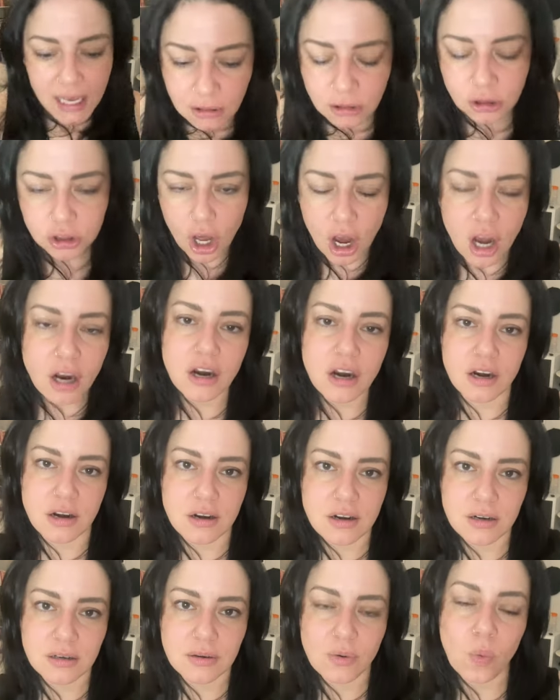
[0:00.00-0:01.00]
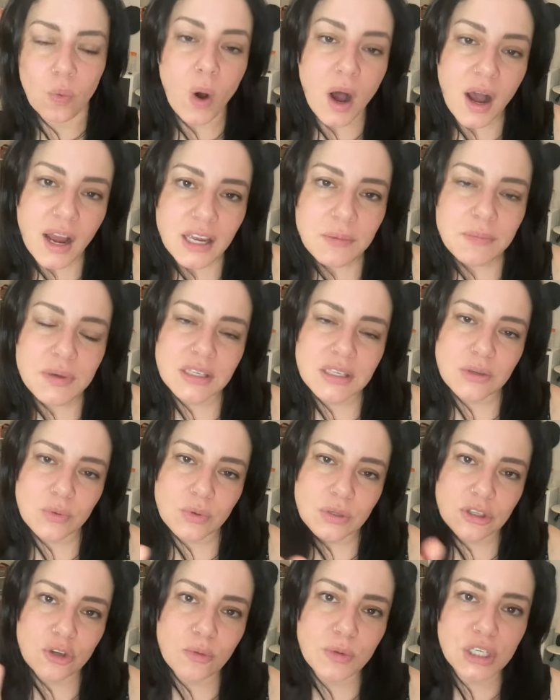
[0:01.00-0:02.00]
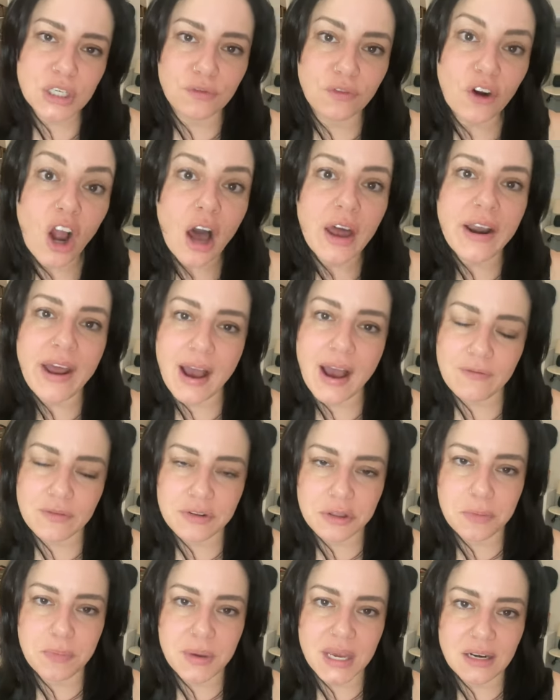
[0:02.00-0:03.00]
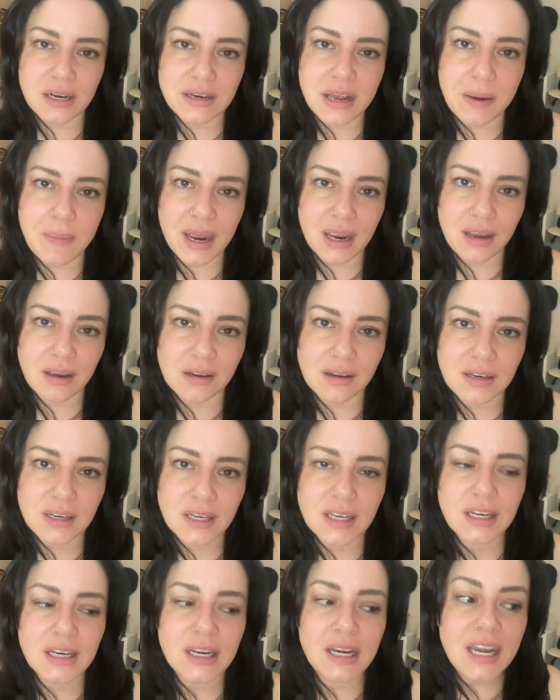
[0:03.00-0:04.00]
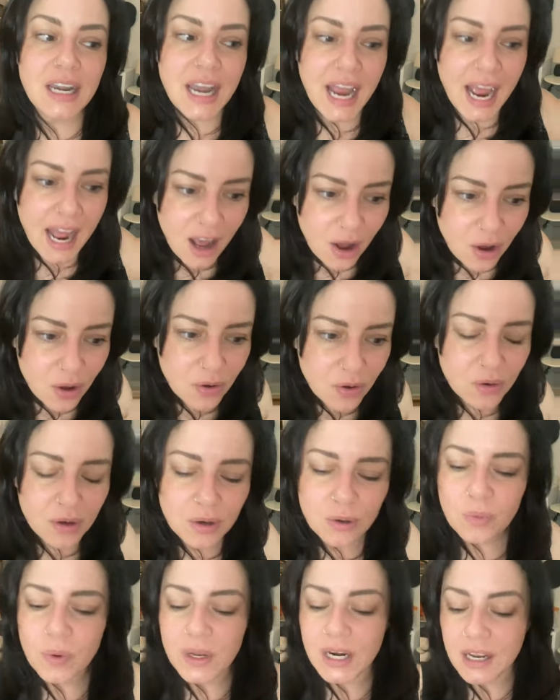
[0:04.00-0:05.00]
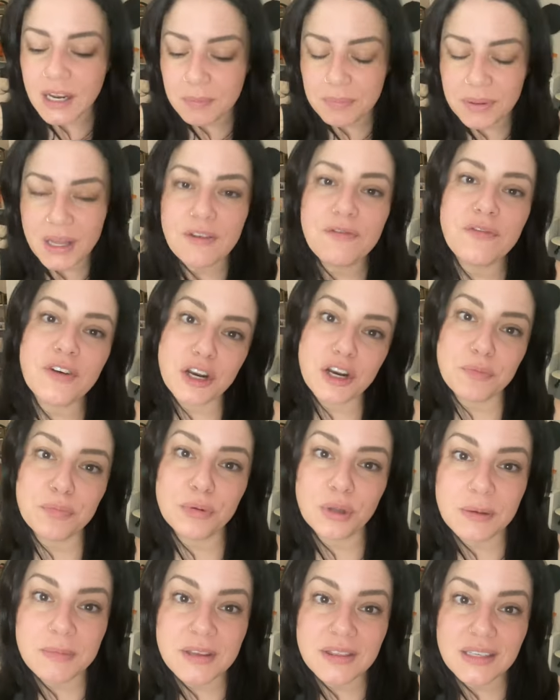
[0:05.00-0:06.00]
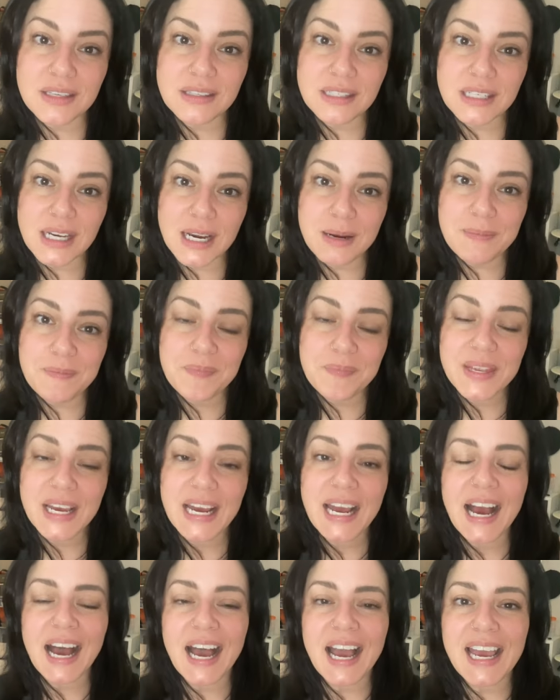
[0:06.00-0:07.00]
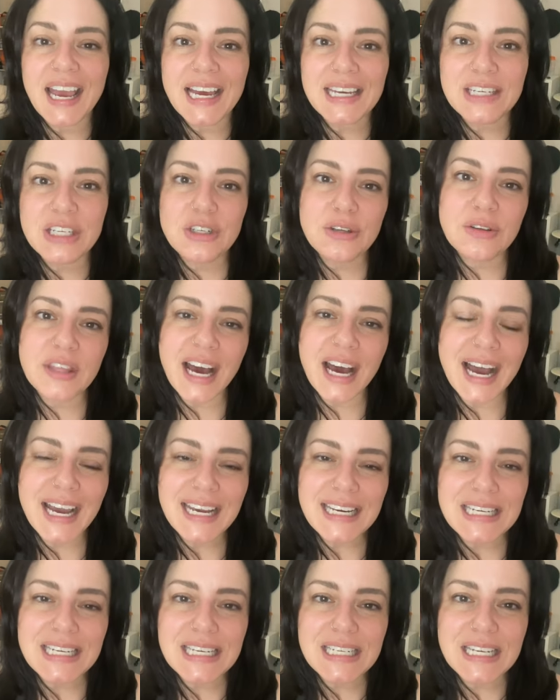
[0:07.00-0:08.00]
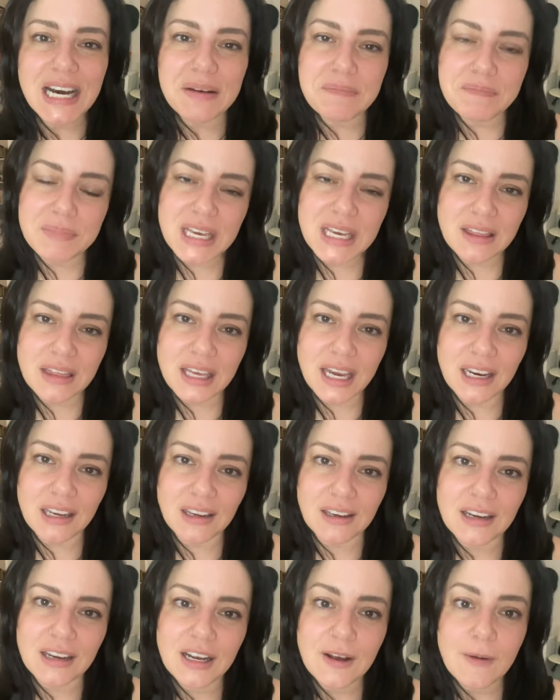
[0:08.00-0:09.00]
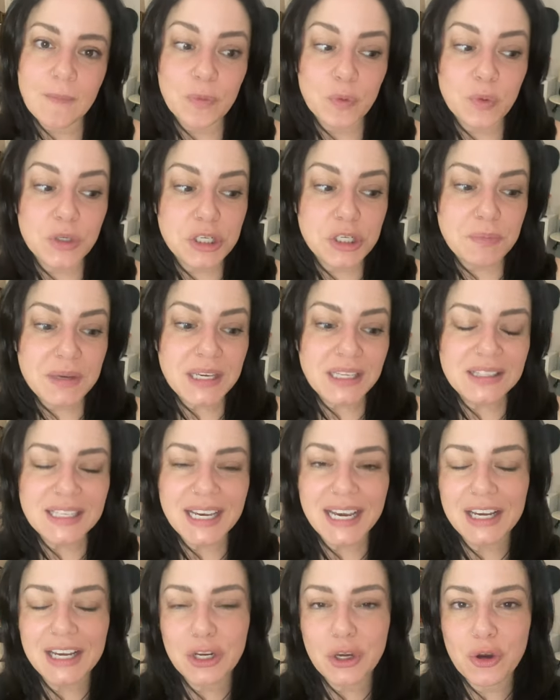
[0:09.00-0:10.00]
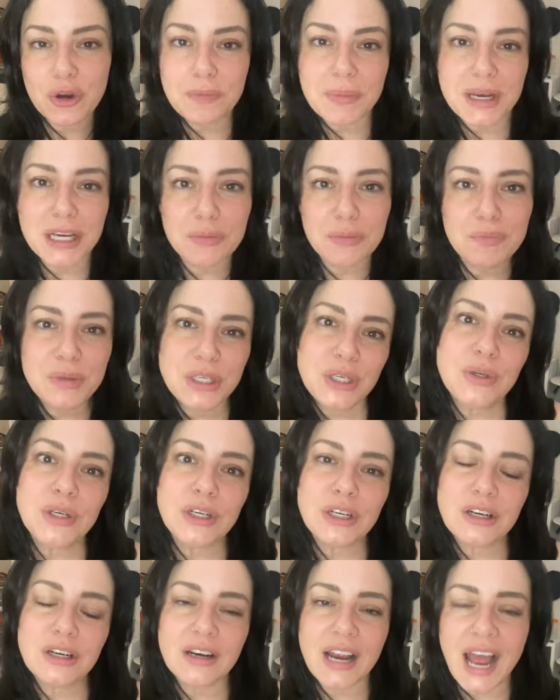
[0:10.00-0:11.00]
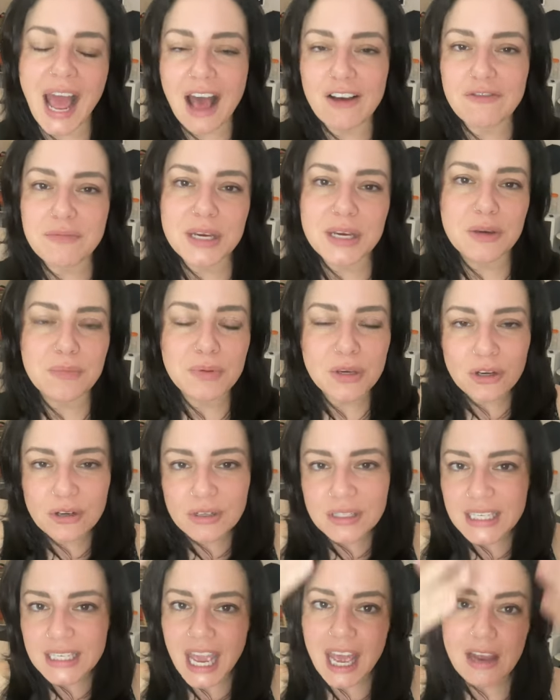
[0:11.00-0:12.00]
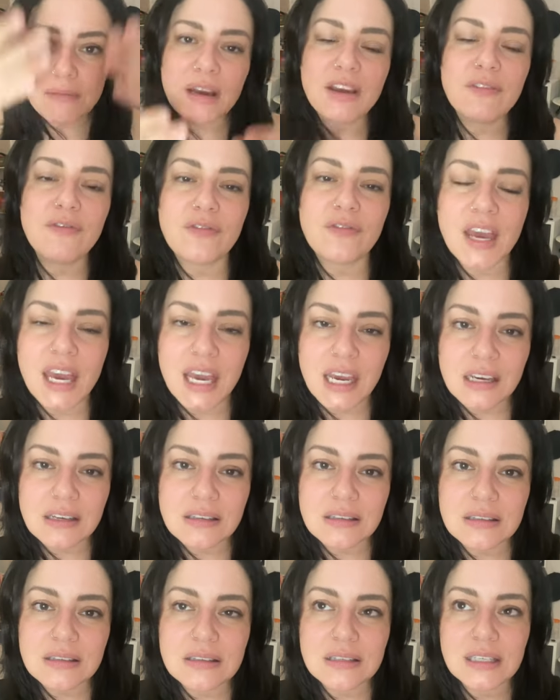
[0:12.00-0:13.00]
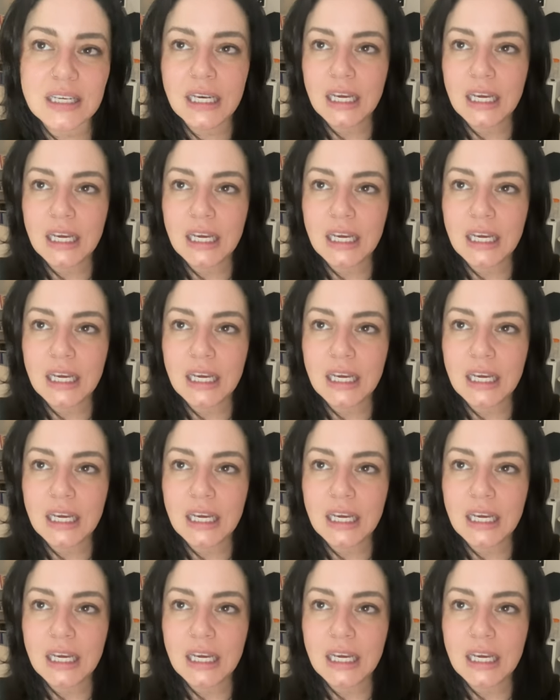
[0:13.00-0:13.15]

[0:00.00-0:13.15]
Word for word: longer. Why? Because there was so much fraud after the pandemic. Now, when I applied for unemployment this time, I had to do the ID.me thing, which means I had to go to my computer, have my computer scan my face,